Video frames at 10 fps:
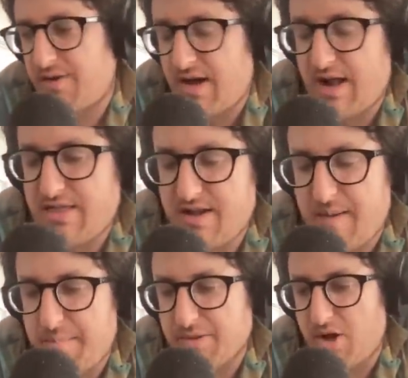you got to think
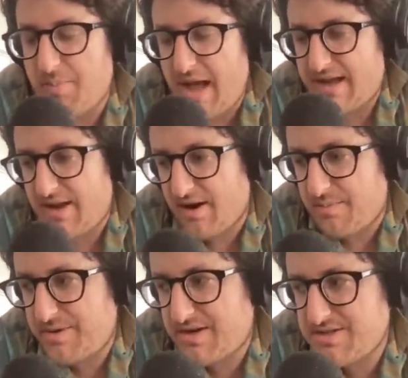about blowback
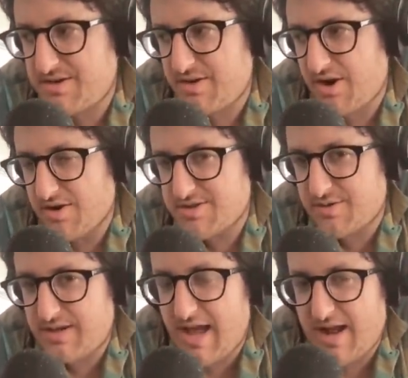here because you could
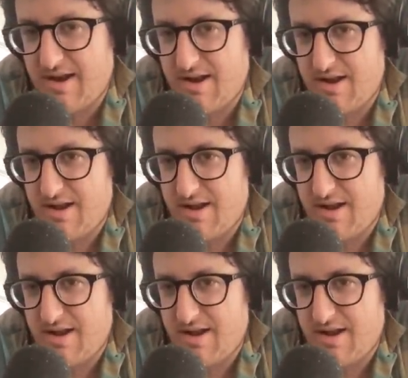also get